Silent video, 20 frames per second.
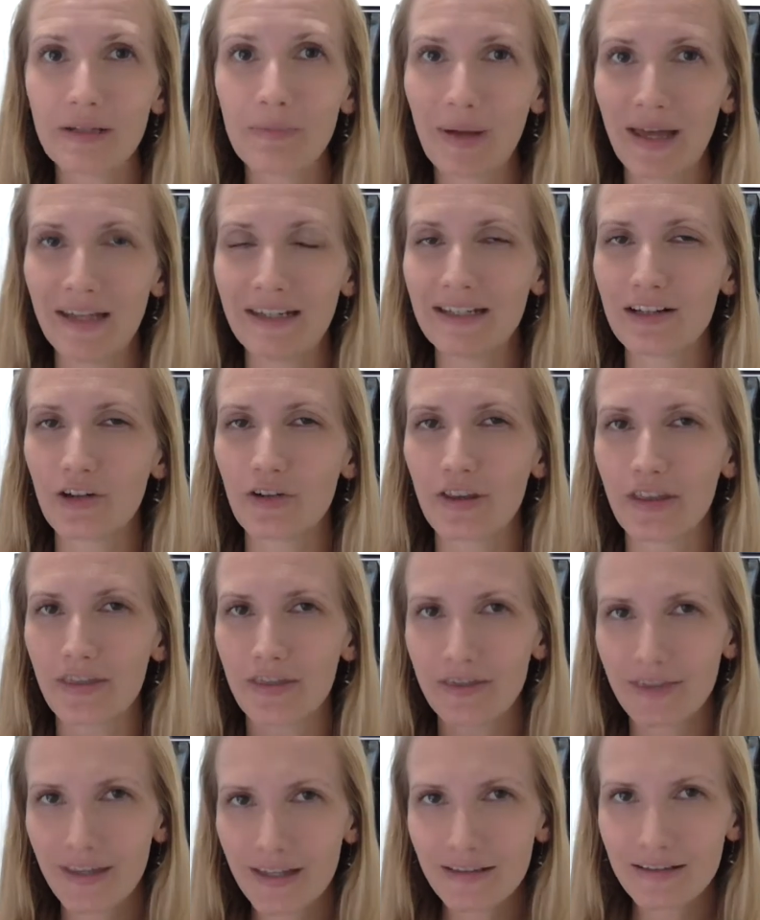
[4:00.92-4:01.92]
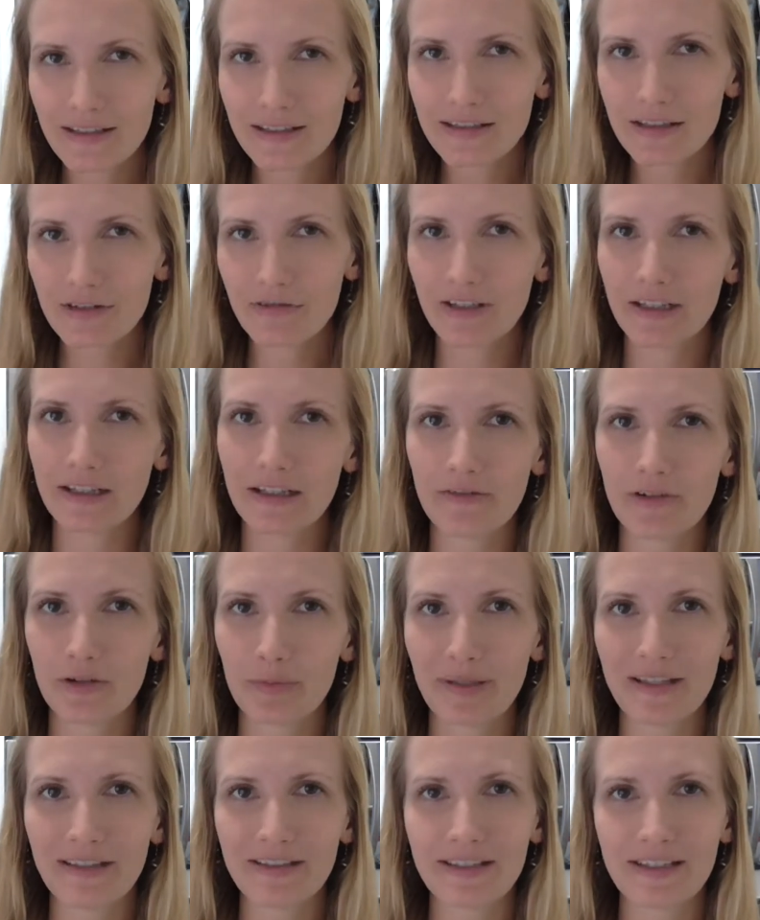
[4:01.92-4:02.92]
depending on the thickness of the liver
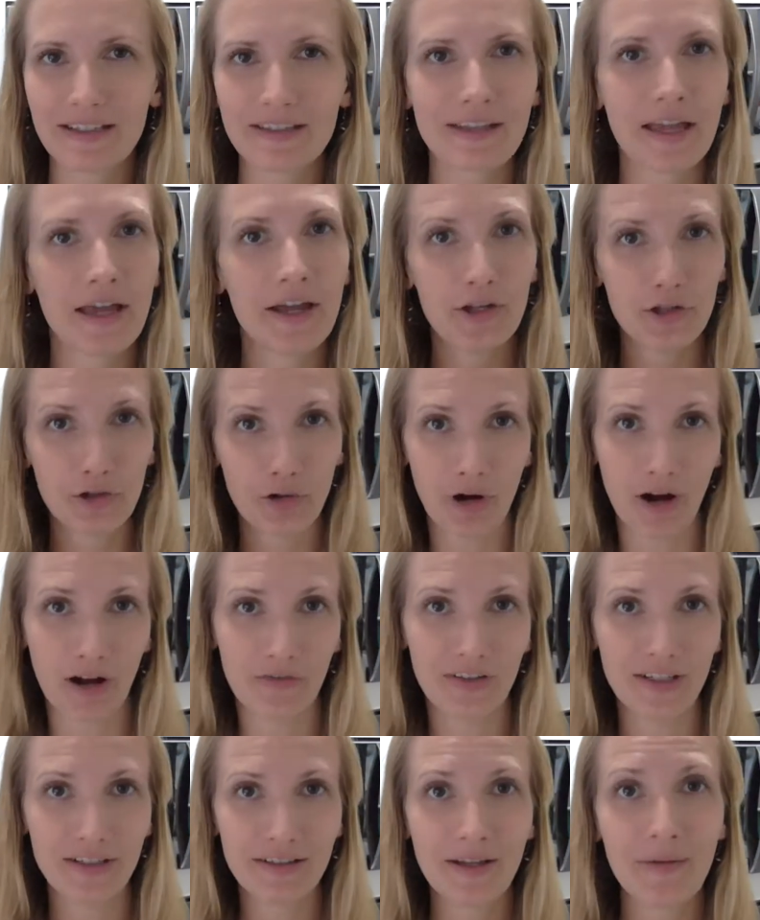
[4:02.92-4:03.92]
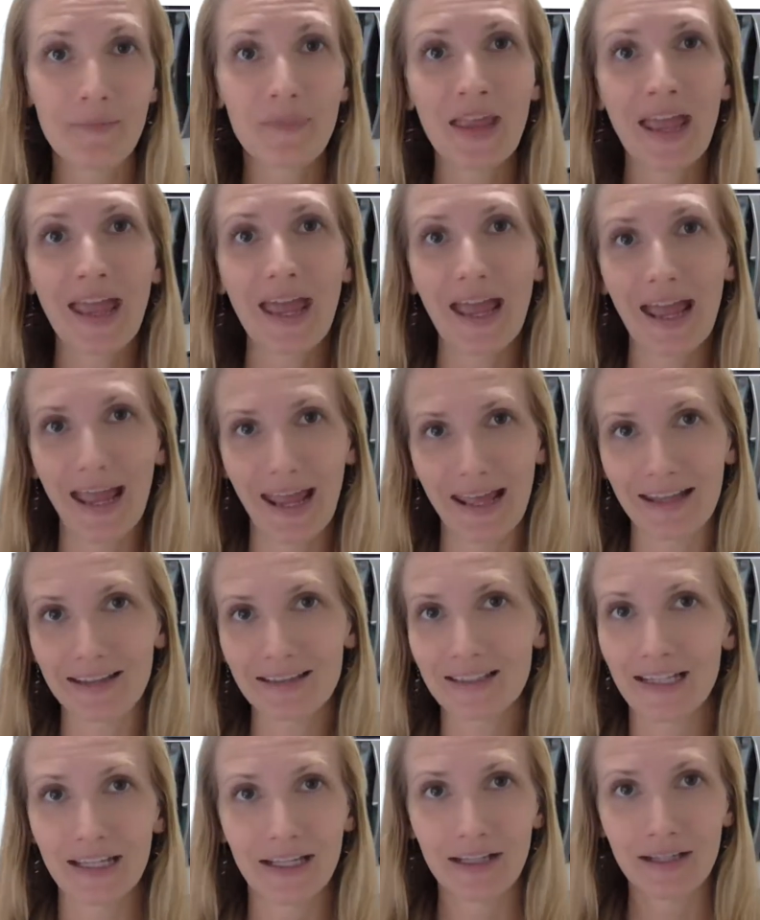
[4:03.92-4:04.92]
pieces, your oven,
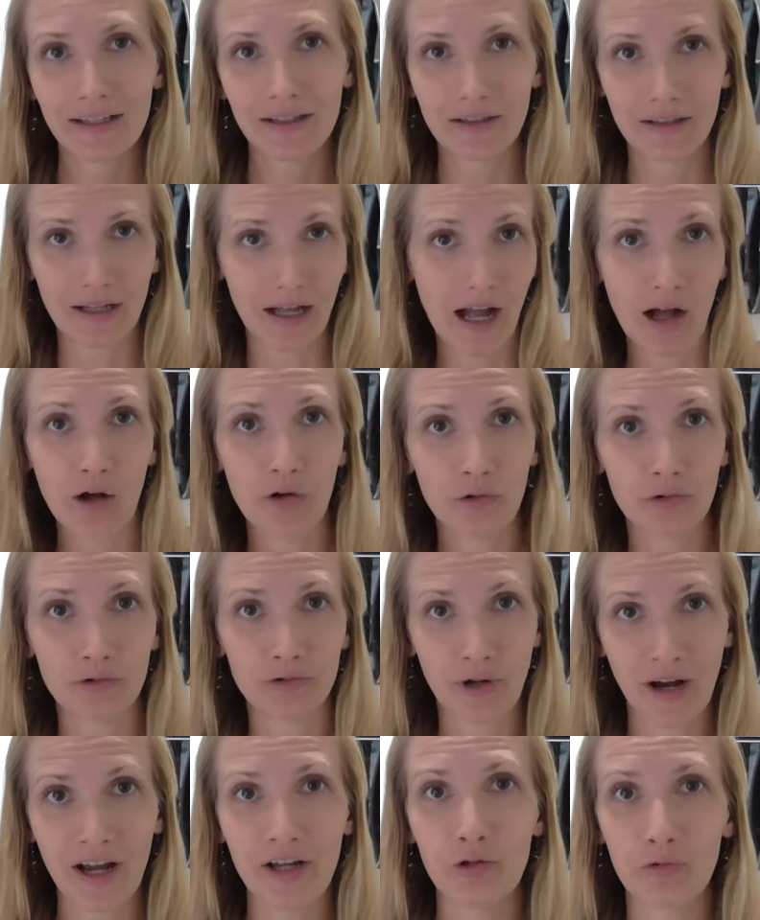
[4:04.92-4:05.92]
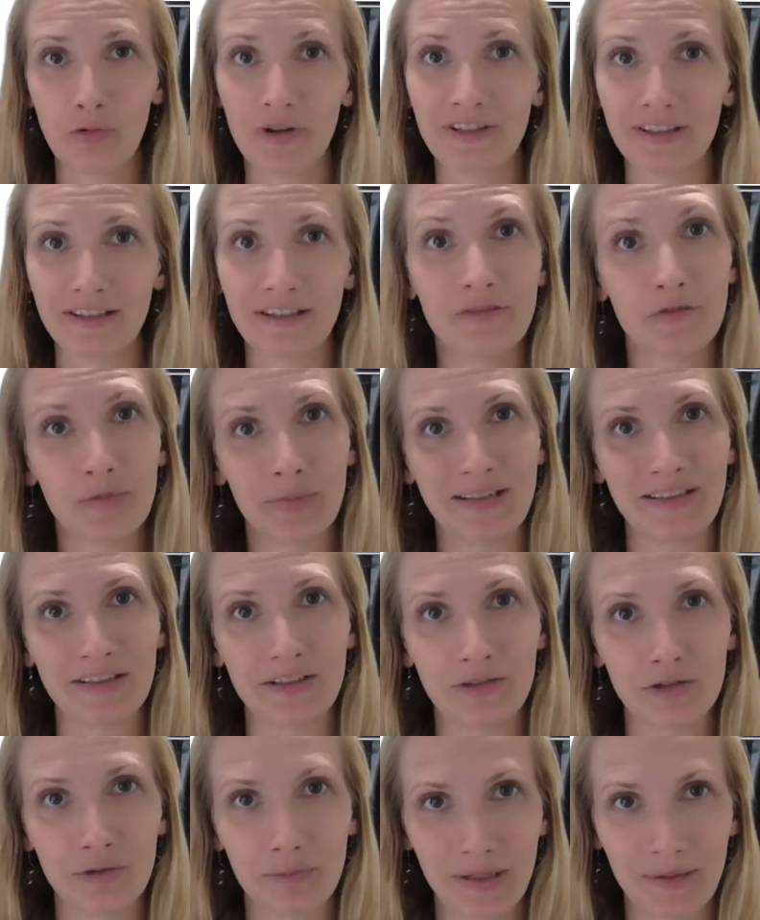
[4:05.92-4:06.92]
and how dry you want the liver
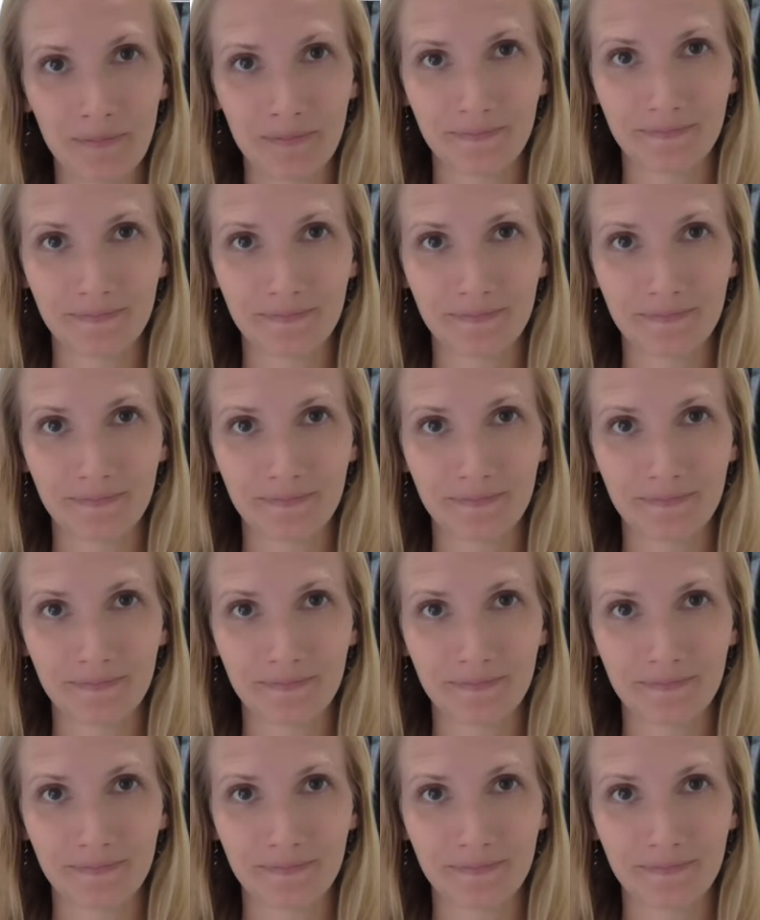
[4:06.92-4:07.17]
pieces to be.